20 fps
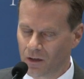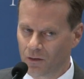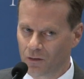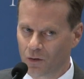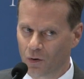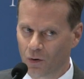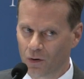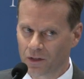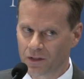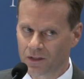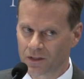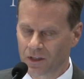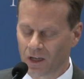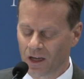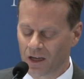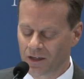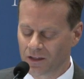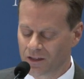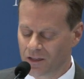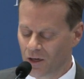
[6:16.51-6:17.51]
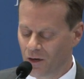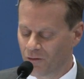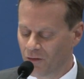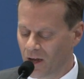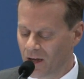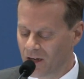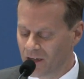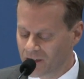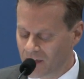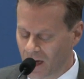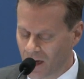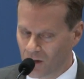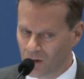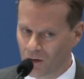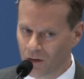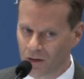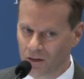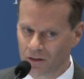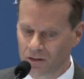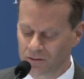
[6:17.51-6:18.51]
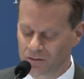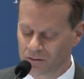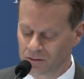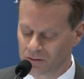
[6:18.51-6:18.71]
Of course, Sheriff Andy Taylor